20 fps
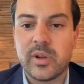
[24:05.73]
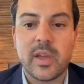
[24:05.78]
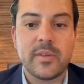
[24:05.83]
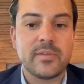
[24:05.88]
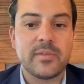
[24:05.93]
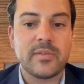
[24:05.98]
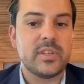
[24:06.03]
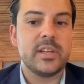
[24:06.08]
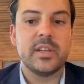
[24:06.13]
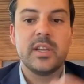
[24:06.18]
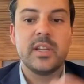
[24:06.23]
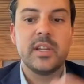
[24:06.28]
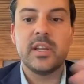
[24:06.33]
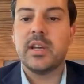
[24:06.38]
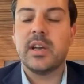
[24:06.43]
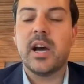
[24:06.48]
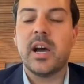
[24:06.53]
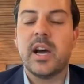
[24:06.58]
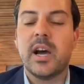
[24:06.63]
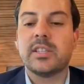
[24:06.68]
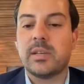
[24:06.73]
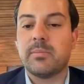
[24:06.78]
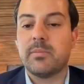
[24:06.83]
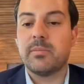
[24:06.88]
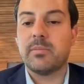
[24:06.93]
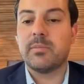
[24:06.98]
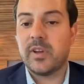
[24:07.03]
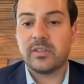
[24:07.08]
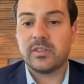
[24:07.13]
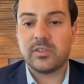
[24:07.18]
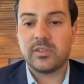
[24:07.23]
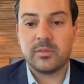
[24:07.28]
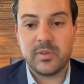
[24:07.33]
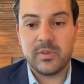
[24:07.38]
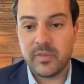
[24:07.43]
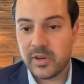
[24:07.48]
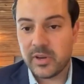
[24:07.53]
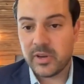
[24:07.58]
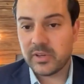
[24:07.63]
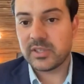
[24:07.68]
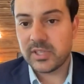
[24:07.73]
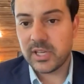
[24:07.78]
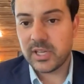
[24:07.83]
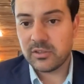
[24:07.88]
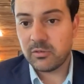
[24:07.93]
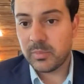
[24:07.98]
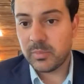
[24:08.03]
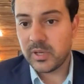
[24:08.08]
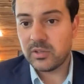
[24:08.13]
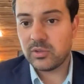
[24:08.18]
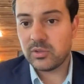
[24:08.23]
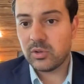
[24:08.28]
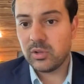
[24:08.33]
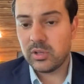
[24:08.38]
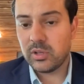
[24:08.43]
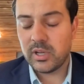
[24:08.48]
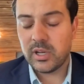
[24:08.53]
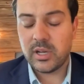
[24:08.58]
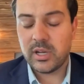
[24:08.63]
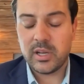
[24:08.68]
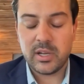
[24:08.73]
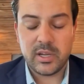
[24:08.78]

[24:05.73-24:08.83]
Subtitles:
And I've seen some investors be very successful being sole